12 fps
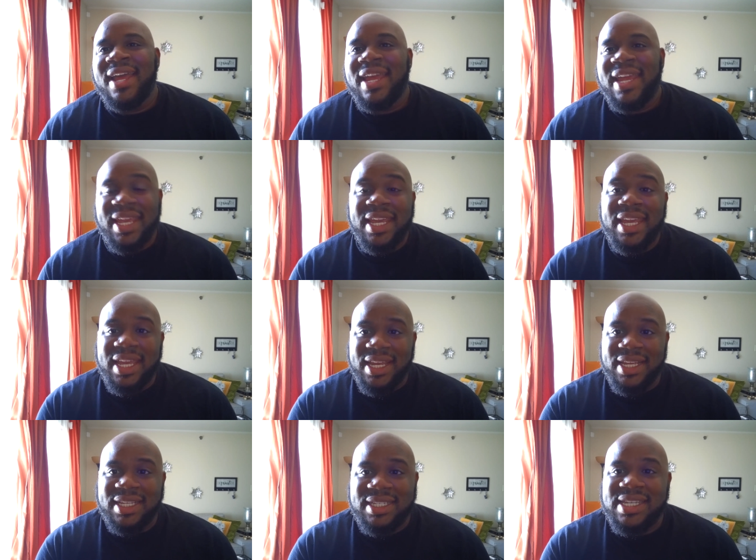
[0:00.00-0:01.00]
he
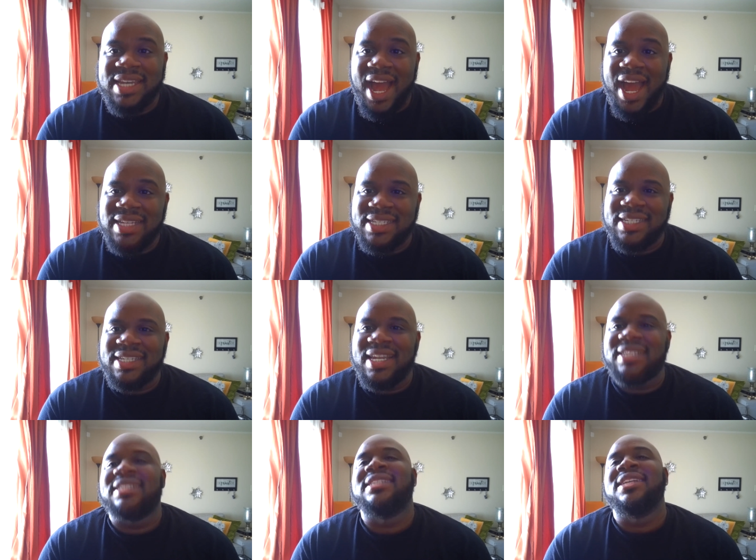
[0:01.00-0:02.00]
is not
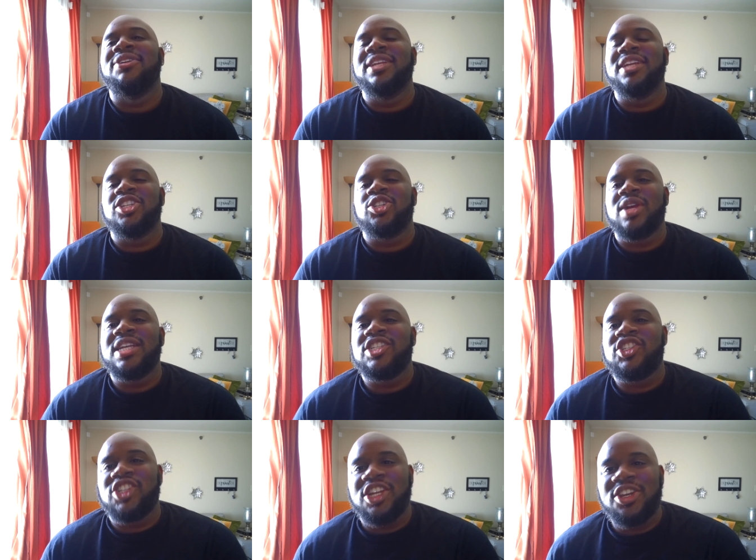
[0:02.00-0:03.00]
necessarily a
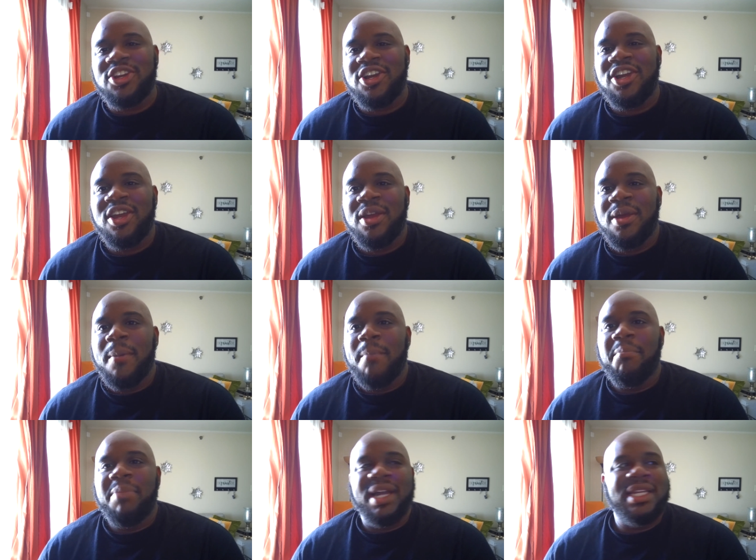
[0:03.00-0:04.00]
transgender,
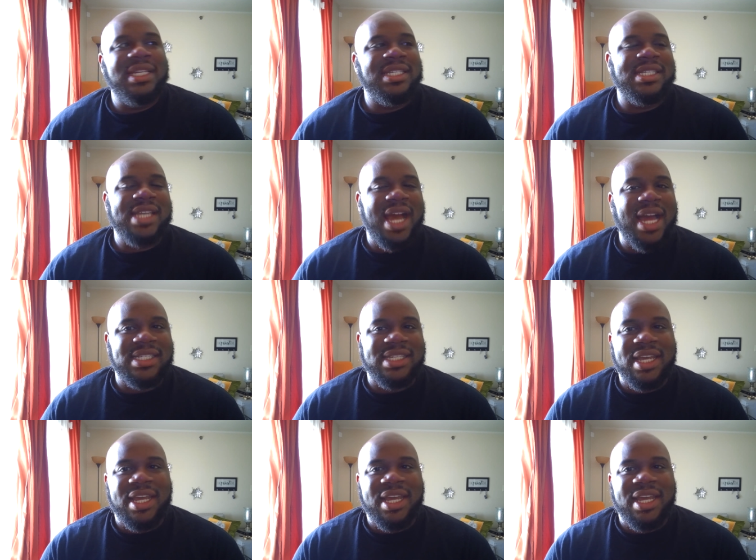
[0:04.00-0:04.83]
but he's not